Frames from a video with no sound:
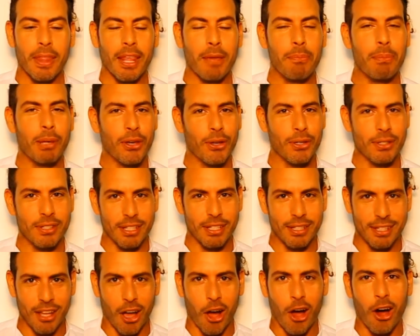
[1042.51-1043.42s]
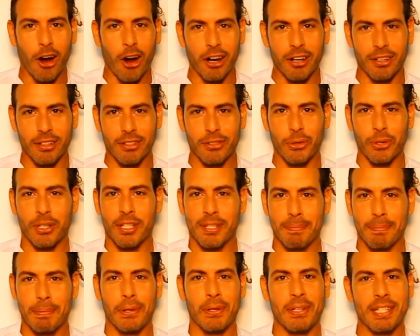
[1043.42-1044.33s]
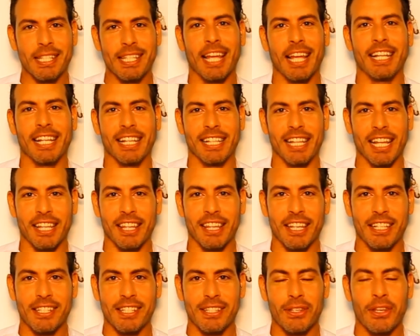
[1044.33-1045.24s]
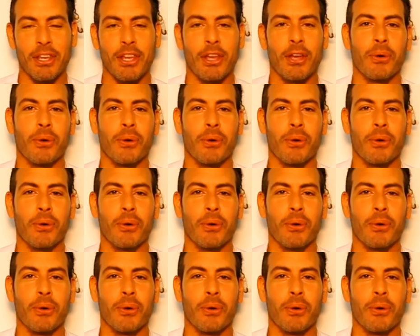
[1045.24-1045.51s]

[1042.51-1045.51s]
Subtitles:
it's hard to experience something like this